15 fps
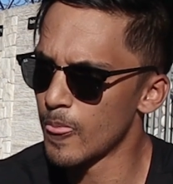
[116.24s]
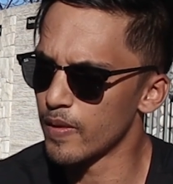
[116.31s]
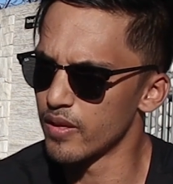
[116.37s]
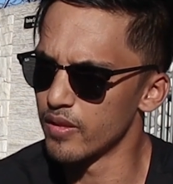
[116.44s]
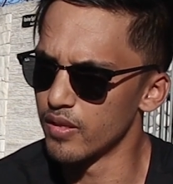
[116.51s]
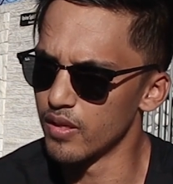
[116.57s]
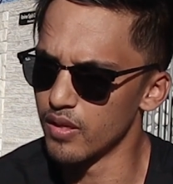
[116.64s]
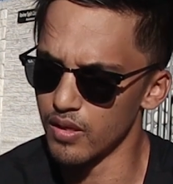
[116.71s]

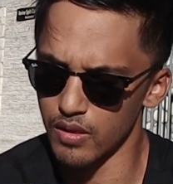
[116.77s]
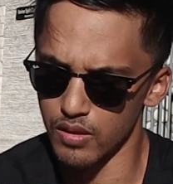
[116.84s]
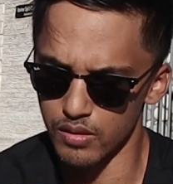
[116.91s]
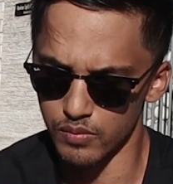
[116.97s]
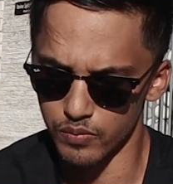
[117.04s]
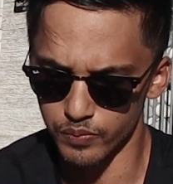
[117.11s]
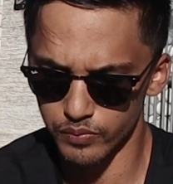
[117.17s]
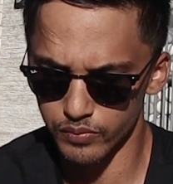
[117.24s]
And
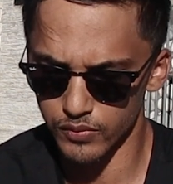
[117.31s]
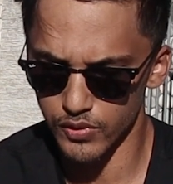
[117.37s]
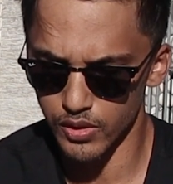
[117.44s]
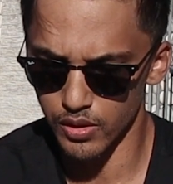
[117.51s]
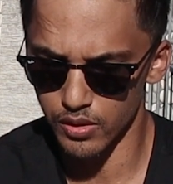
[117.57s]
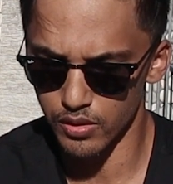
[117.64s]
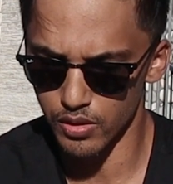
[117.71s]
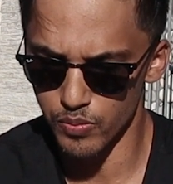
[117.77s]
then
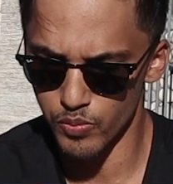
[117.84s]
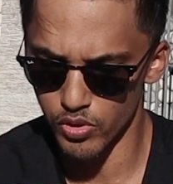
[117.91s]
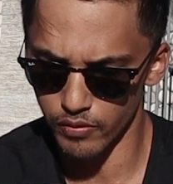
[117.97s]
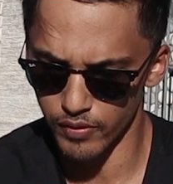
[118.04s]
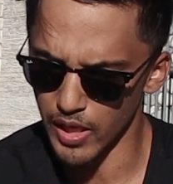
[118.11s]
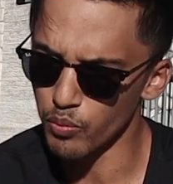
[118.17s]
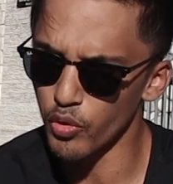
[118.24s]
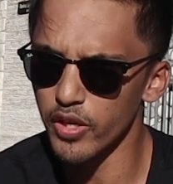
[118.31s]
in terms
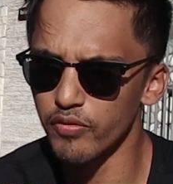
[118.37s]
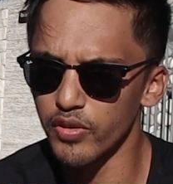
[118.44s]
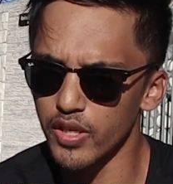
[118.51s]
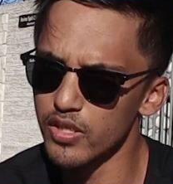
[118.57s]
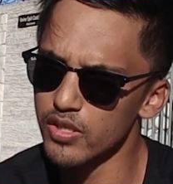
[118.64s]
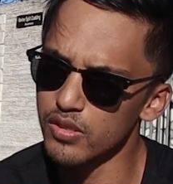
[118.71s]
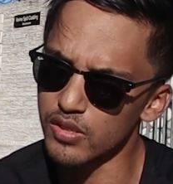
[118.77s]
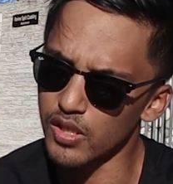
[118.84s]
of like
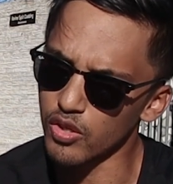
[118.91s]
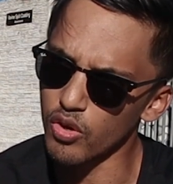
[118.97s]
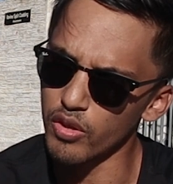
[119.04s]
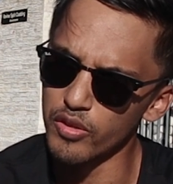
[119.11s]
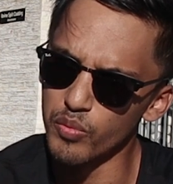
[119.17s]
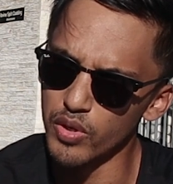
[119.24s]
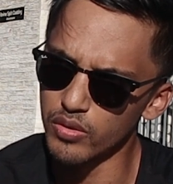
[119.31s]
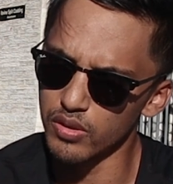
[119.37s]
modifications, like
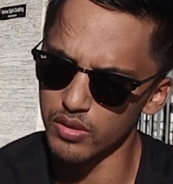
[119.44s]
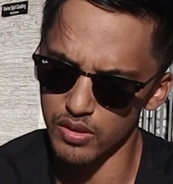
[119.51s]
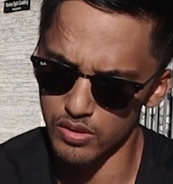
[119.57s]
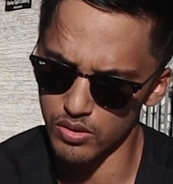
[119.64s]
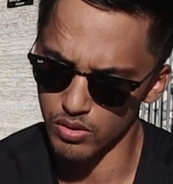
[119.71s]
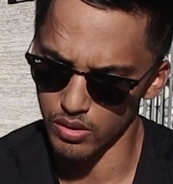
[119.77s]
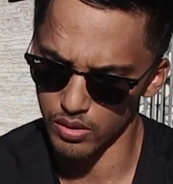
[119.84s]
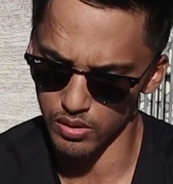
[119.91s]
on the motor,
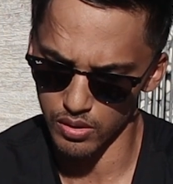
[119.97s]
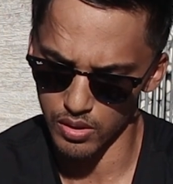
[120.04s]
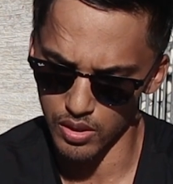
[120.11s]
it's got